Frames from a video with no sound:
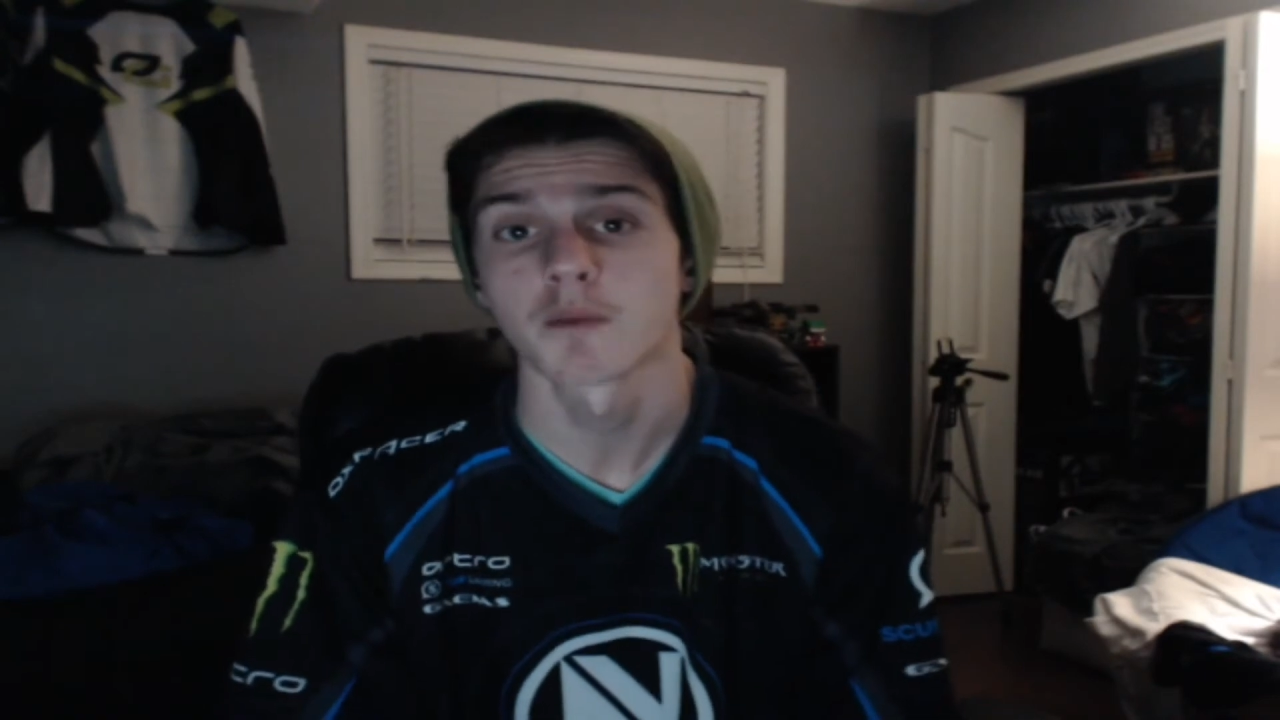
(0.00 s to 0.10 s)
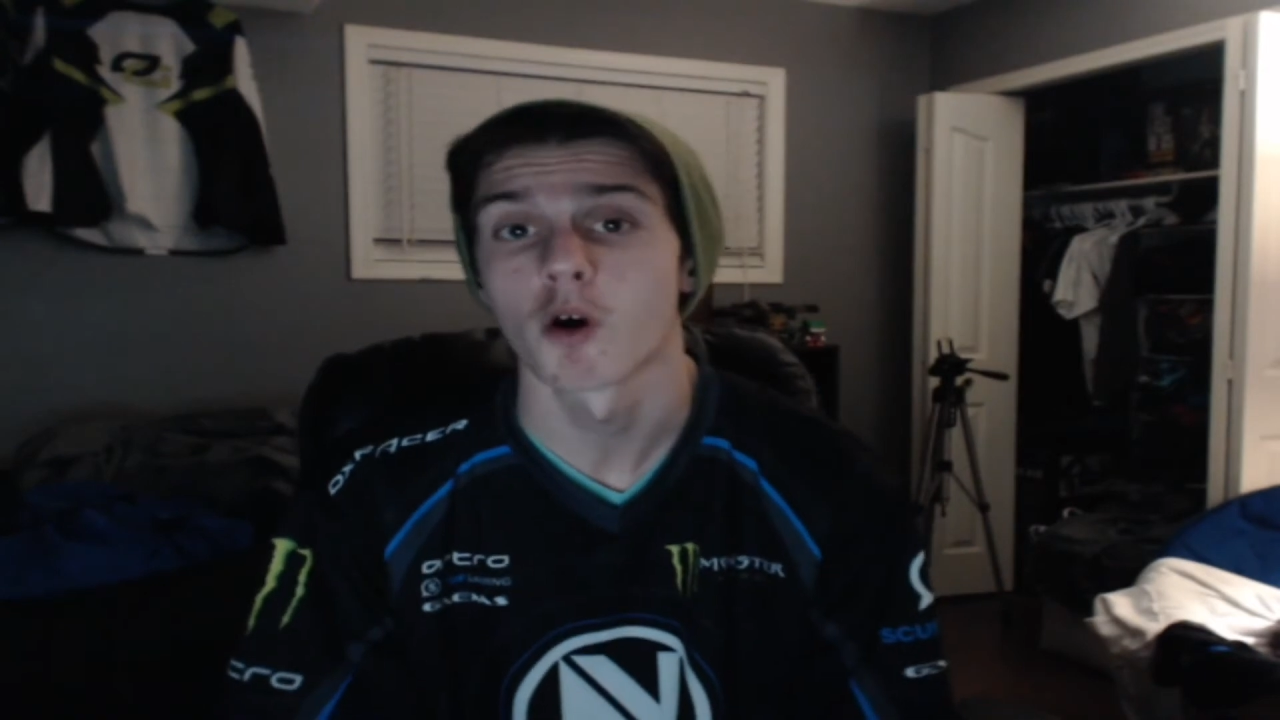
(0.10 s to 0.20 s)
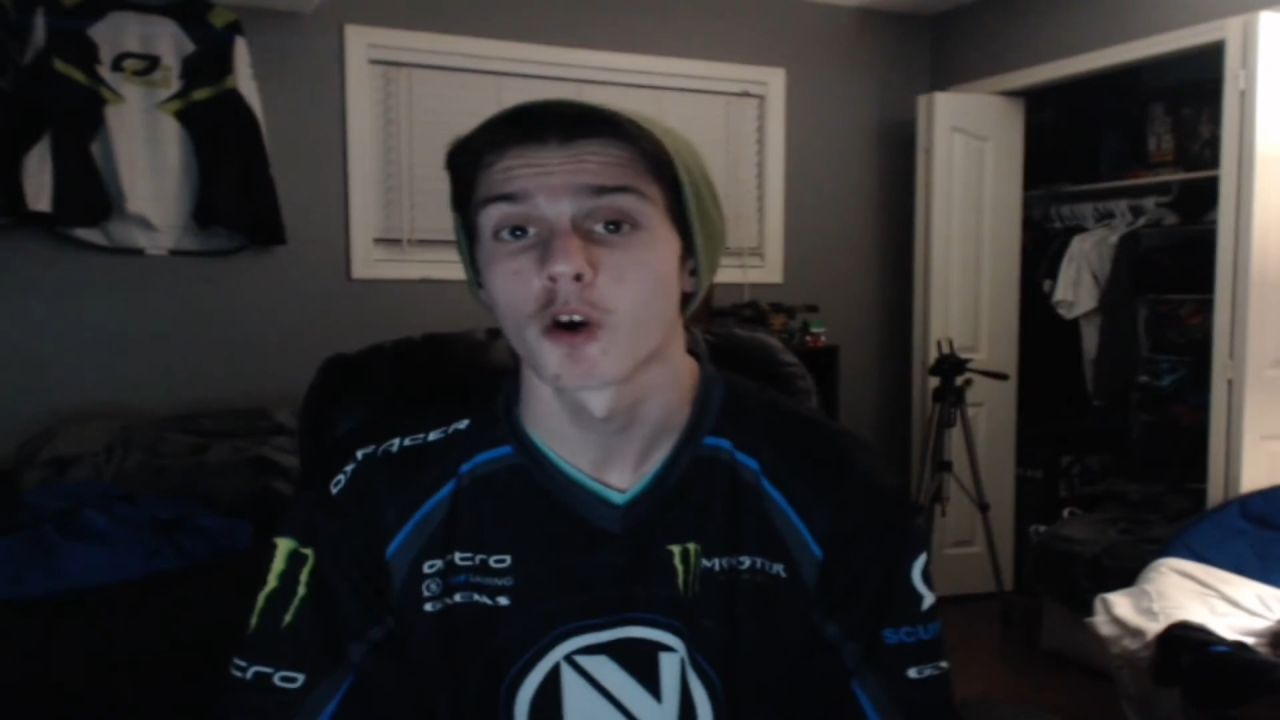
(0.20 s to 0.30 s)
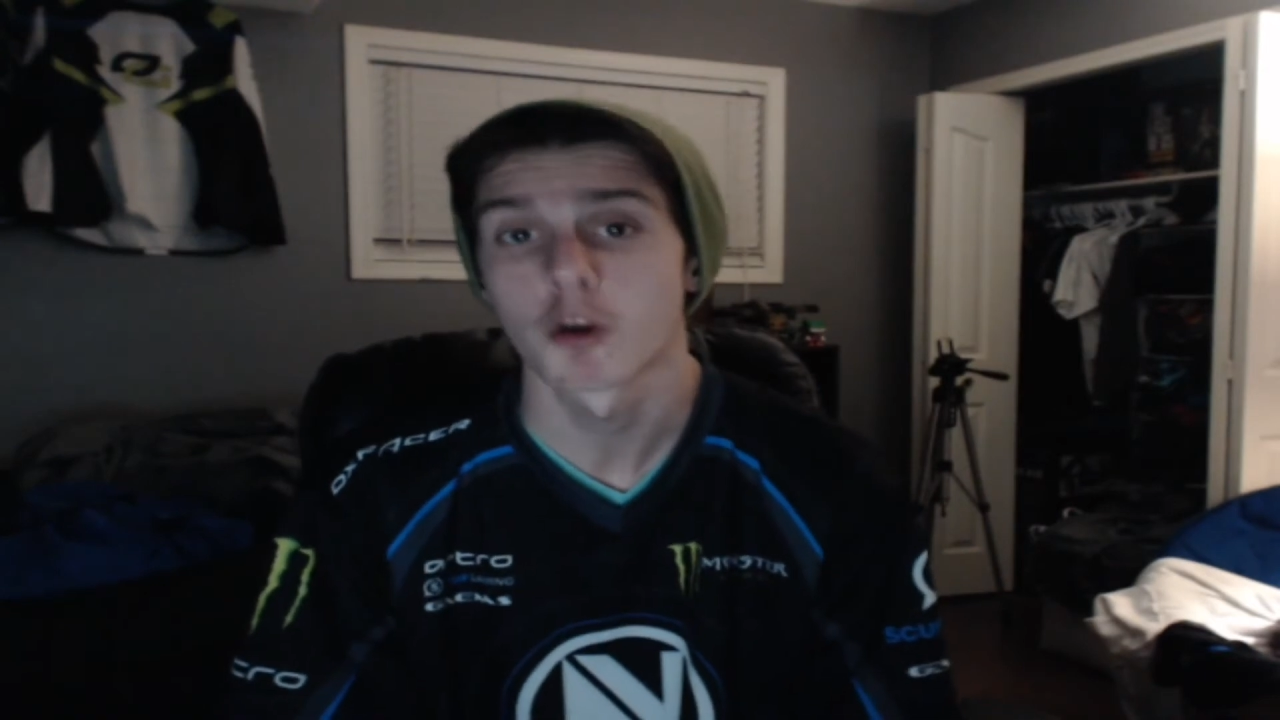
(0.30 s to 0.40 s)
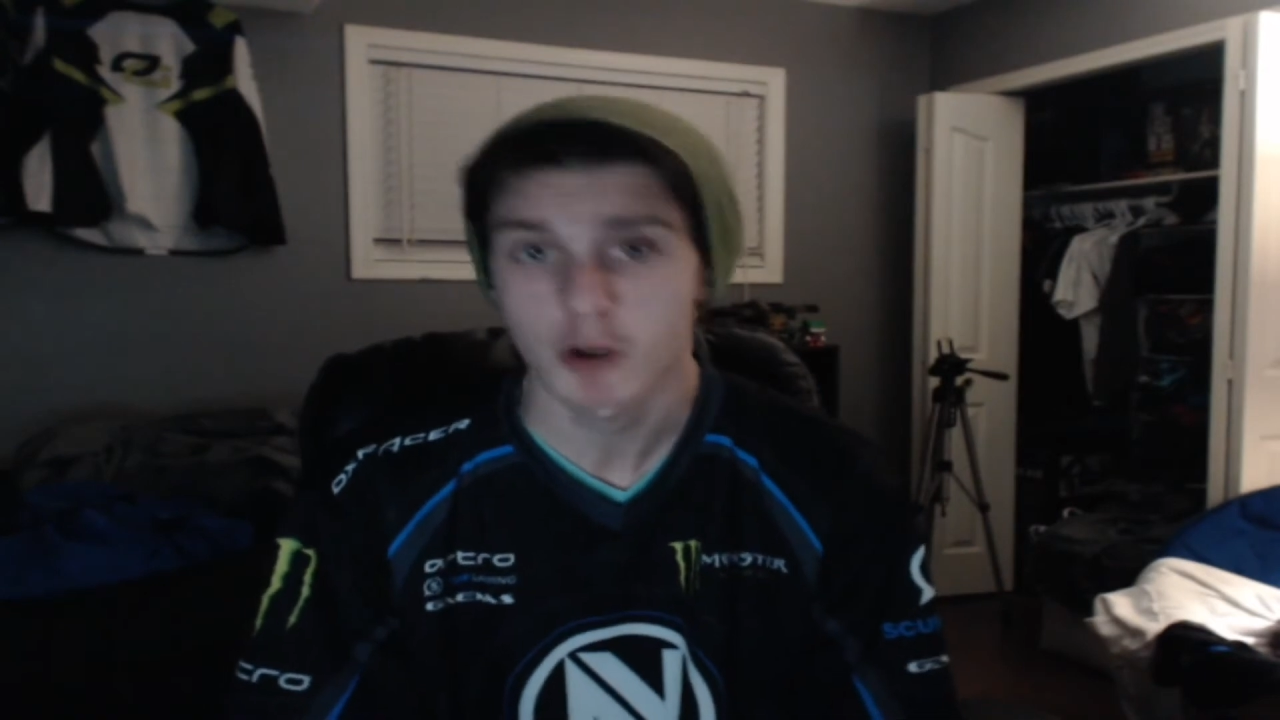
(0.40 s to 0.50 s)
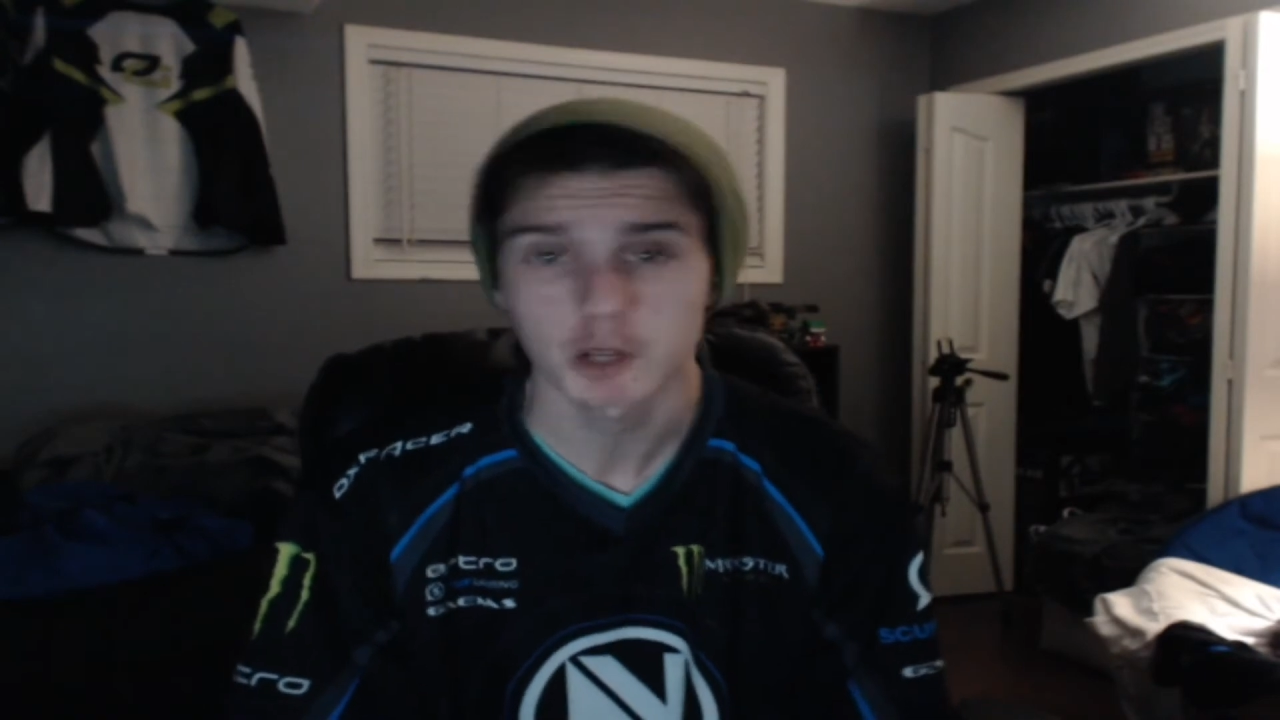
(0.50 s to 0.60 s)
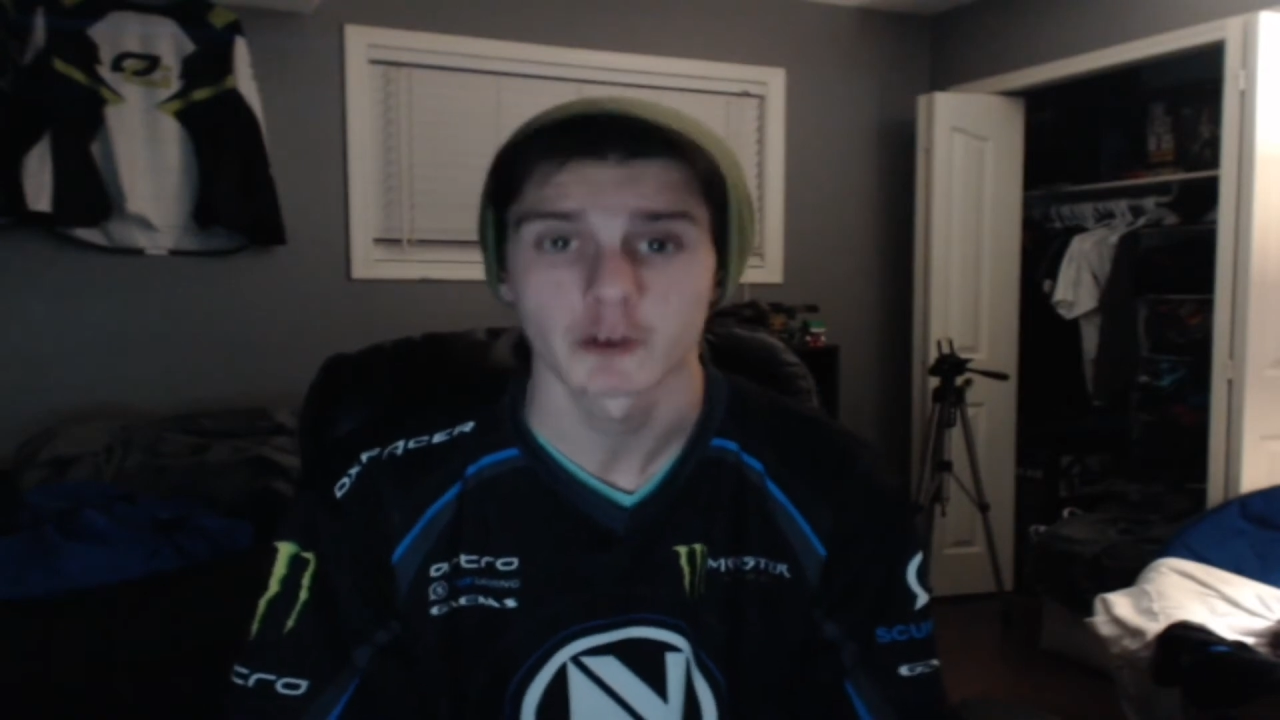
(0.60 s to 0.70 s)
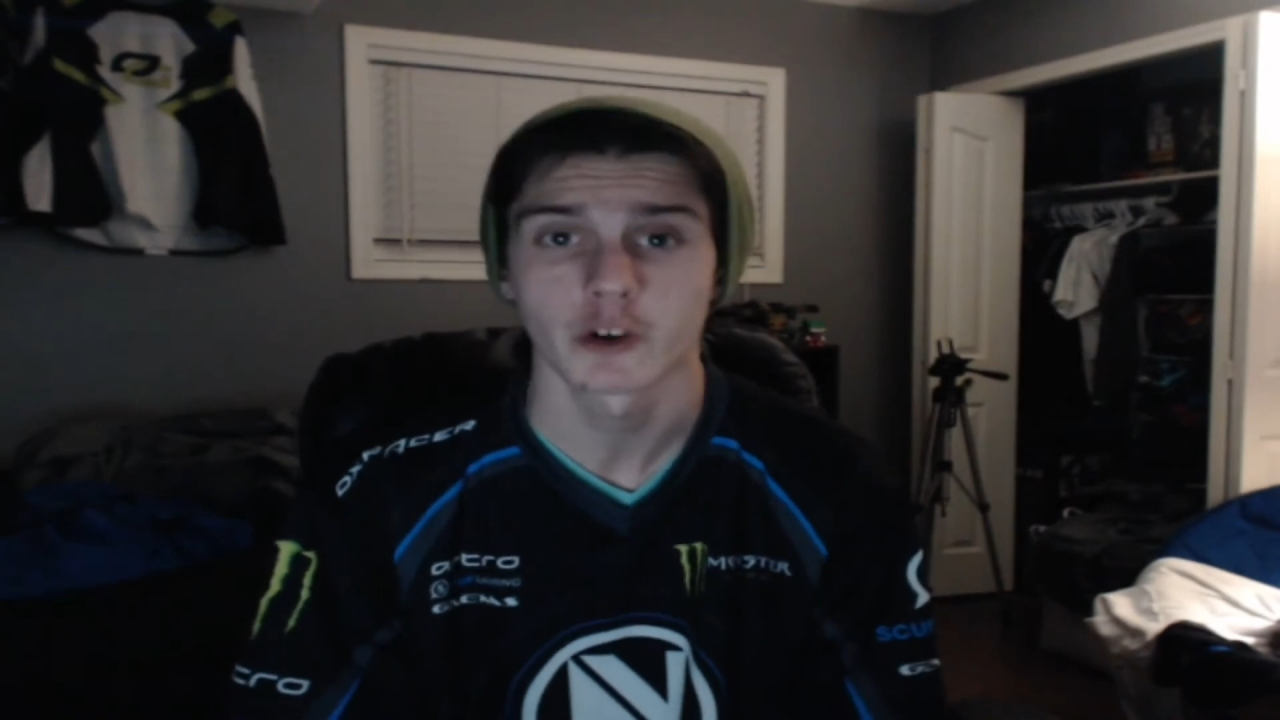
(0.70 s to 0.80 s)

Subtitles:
or Pokemon